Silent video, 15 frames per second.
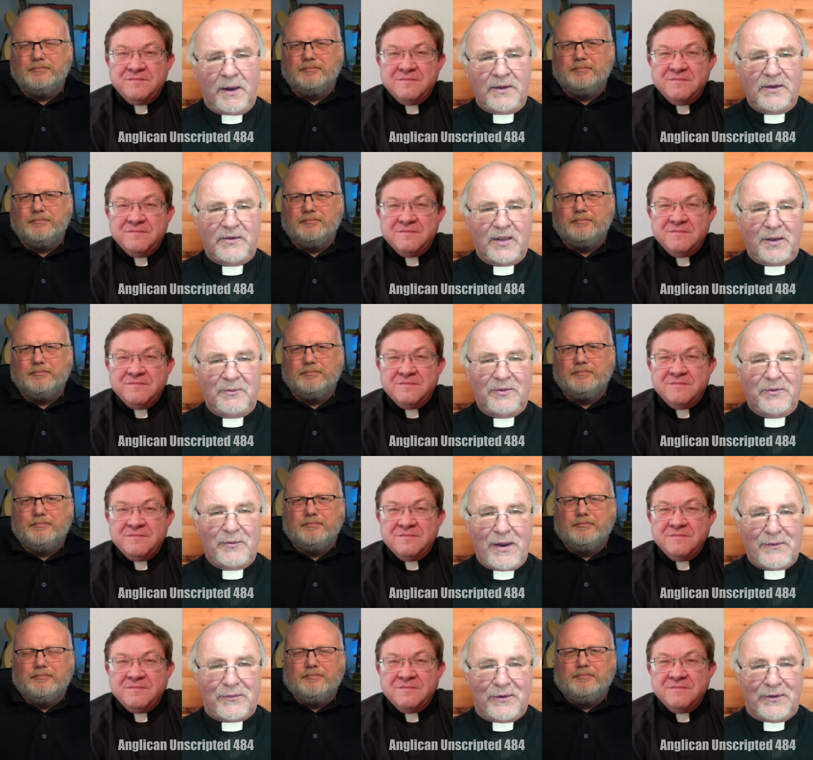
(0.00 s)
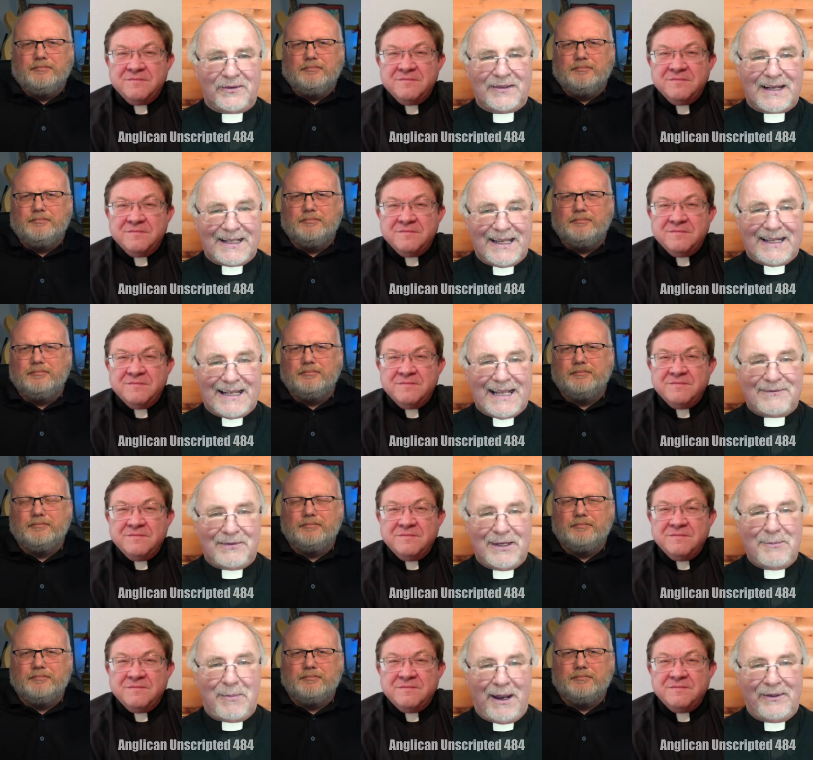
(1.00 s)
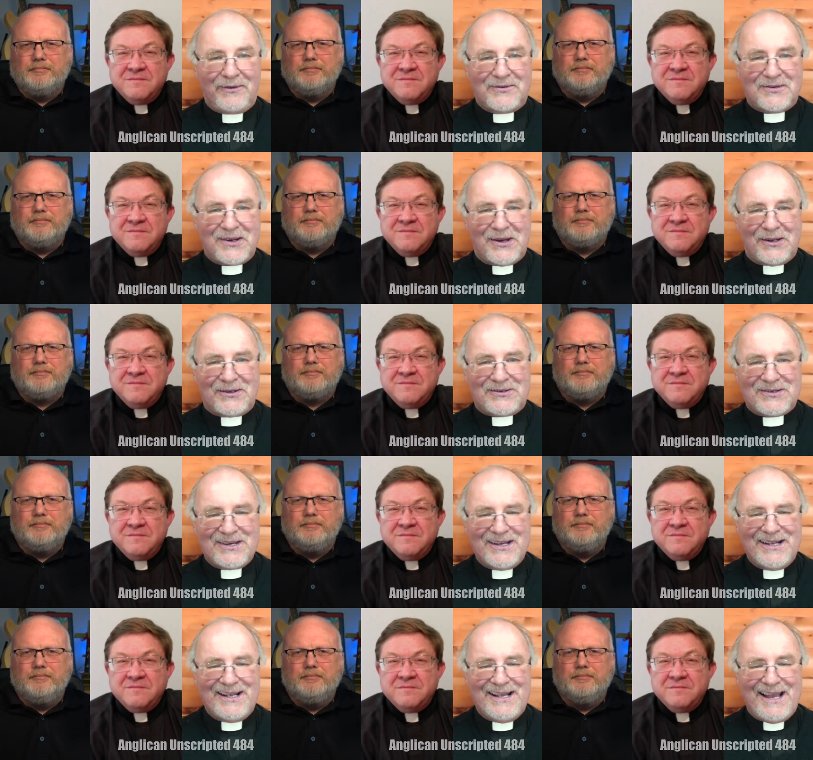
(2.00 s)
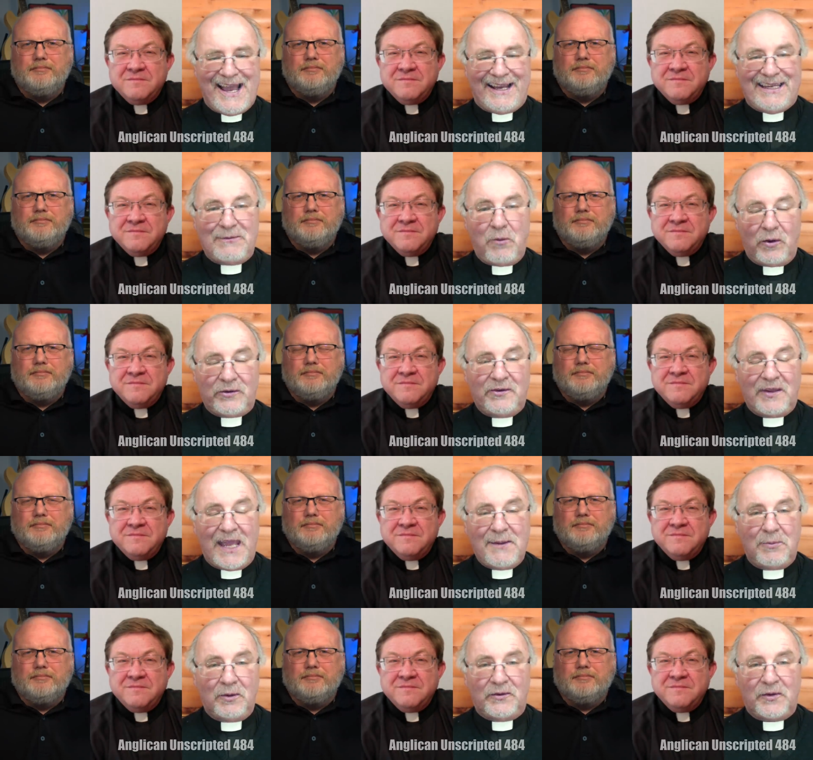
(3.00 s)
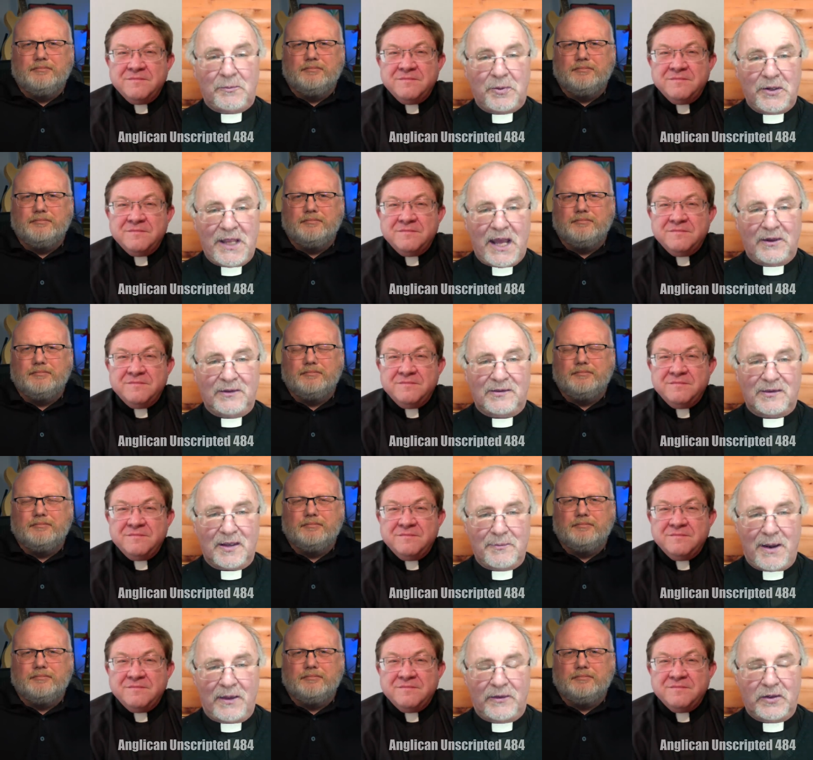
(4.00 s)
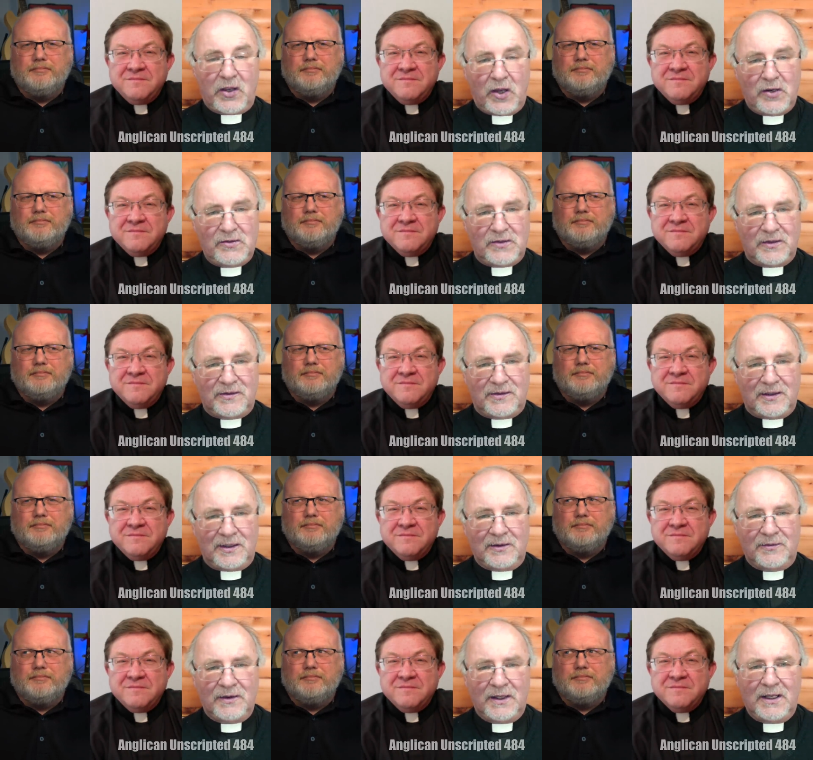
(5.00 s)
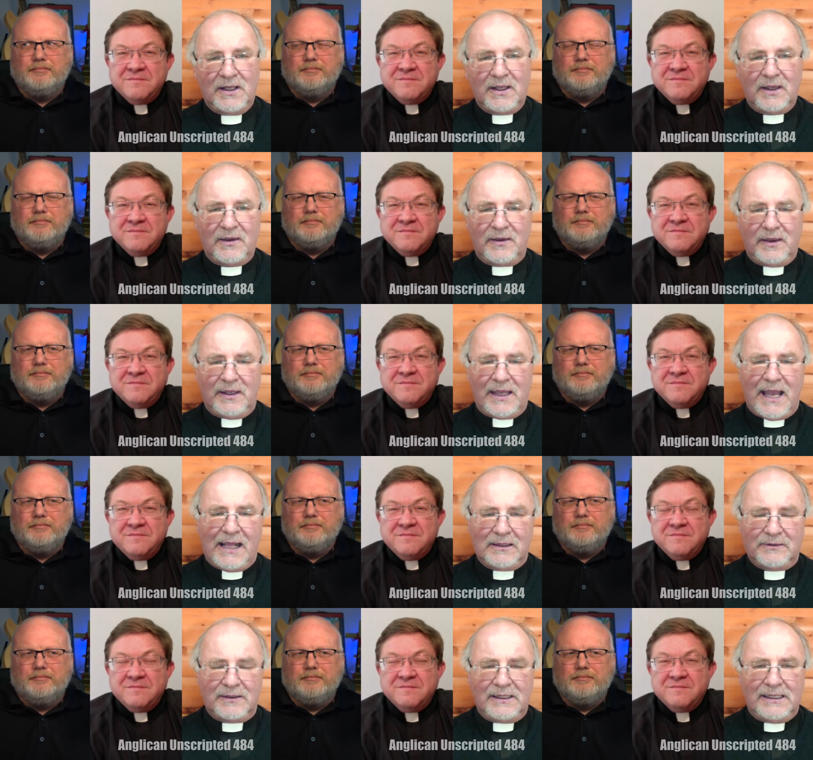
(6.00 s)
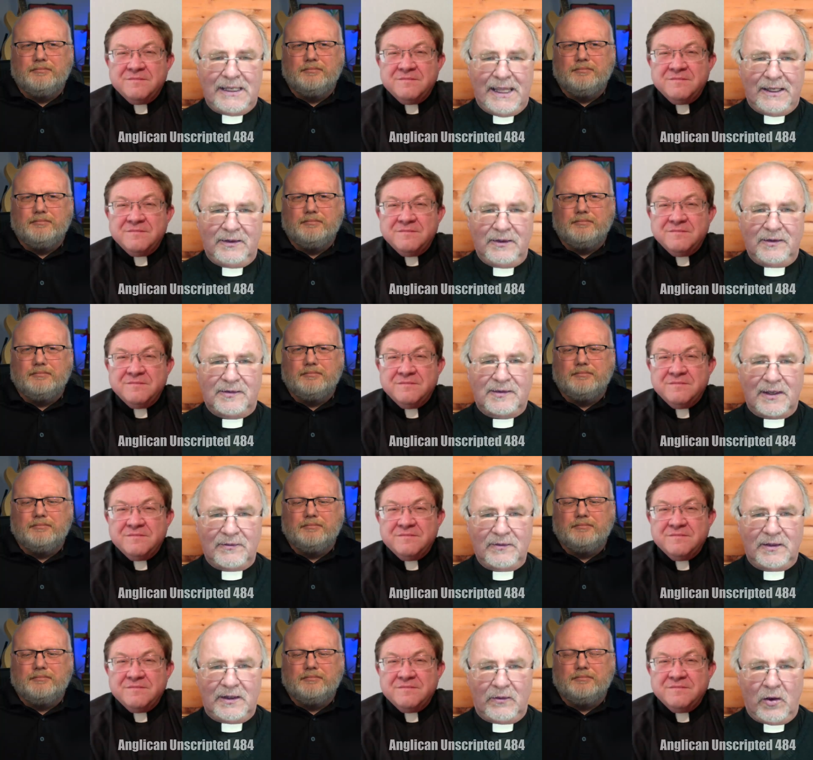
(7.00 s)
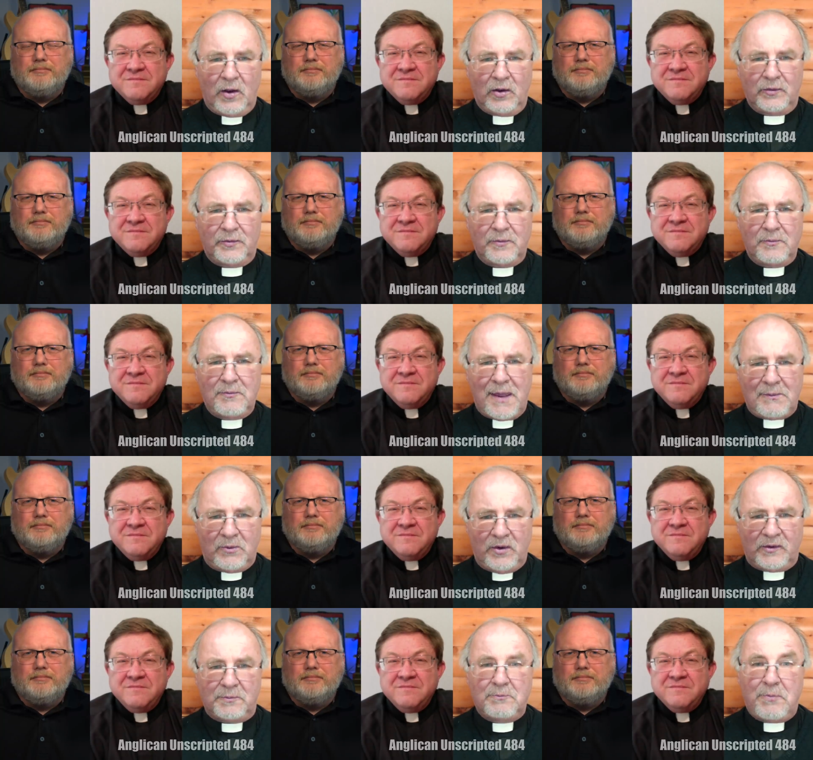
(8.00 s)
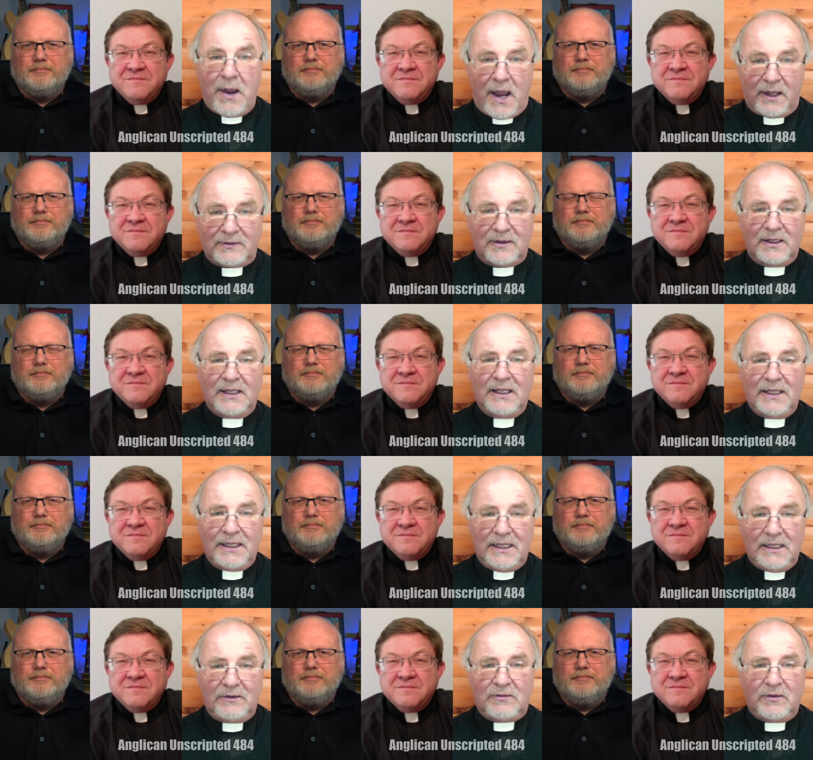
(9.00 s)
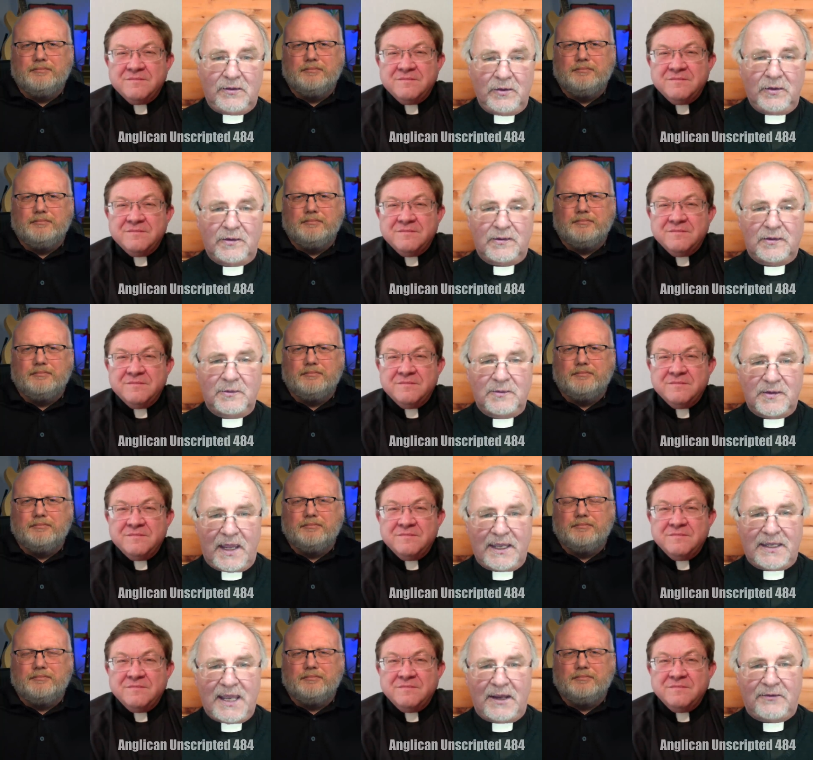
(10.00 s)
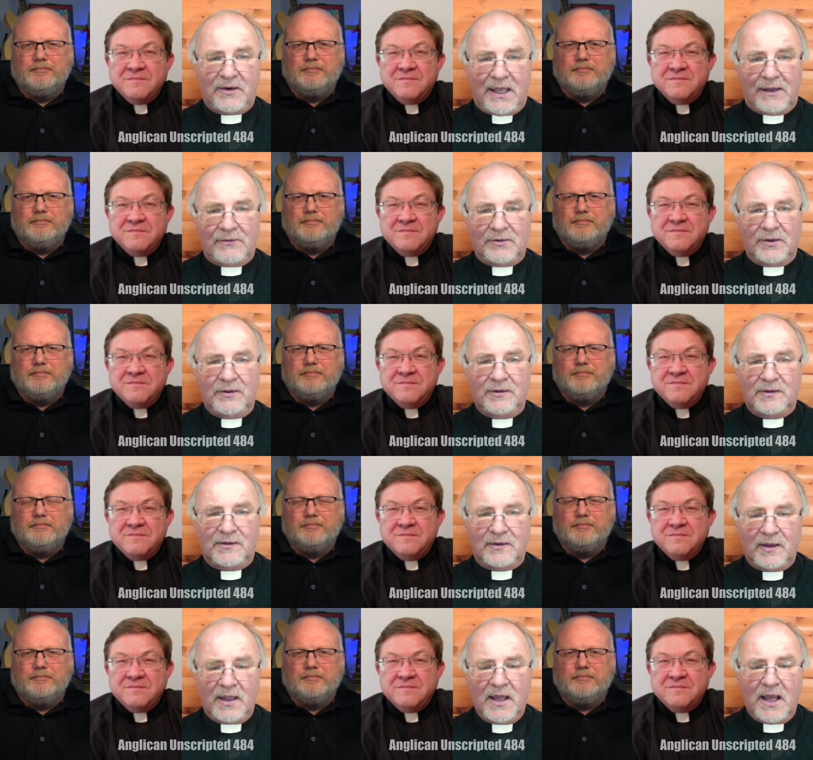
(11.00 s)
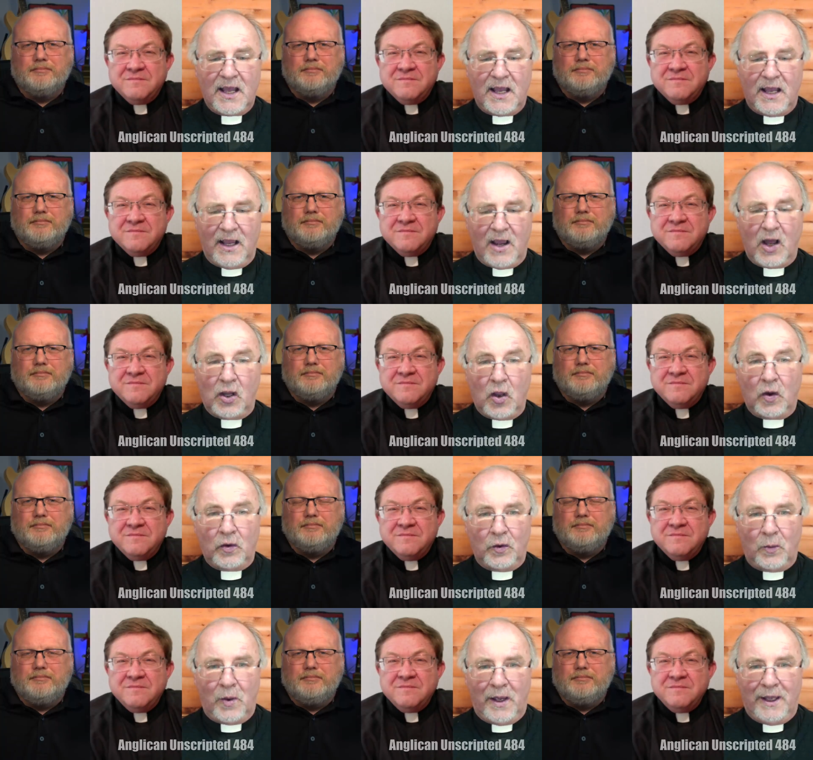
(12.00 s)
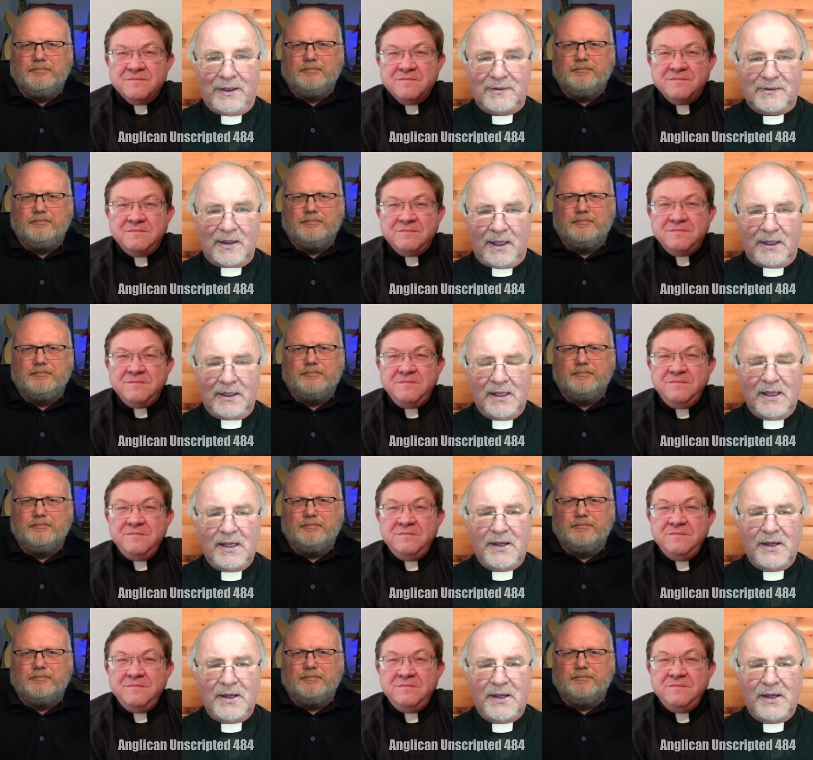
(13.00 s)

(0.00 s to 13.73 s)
Speaker 1: by the terms of reference, cleverly by the church. And he wasn't able to pronounce about the cogency of the elderly lady's 70-year-old memories. But he introduced some psychiatric evidence along the way, saying